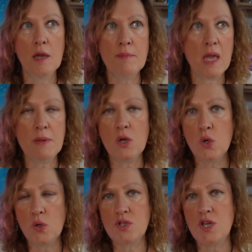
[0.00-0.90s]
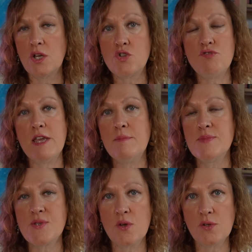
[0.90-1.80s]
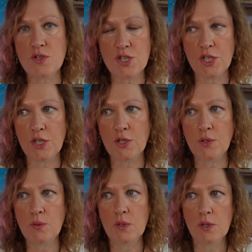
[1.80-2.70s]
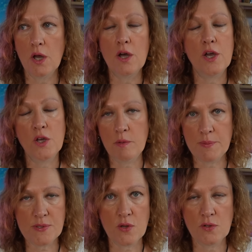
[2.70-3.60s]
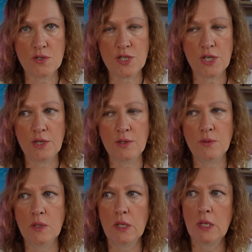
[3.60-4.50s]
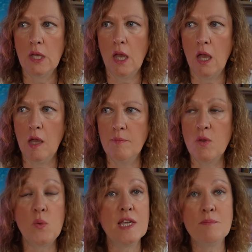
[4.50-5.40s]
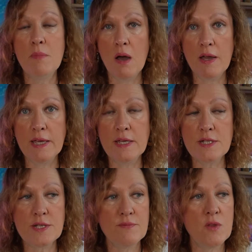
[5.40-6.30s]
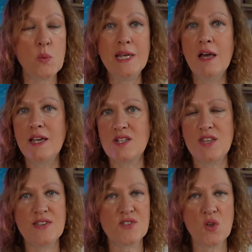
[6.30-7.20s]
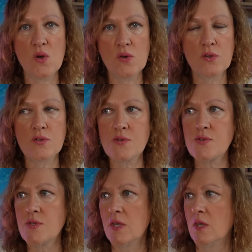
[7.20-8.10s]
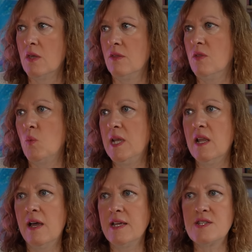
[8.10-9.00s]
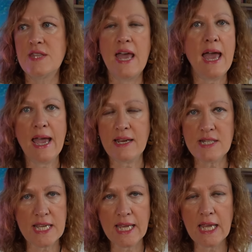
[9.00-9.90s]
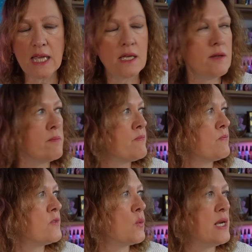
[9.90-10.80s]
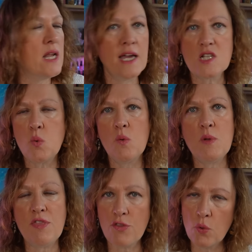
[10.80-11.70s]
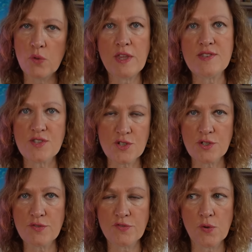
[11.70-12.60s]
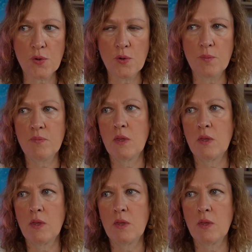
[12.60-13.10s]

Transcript: maybe hooked our dreams onto, our hopes onto, that we admired, that we liked their songs, that we liked their acting, that we liked what we thought they stood for.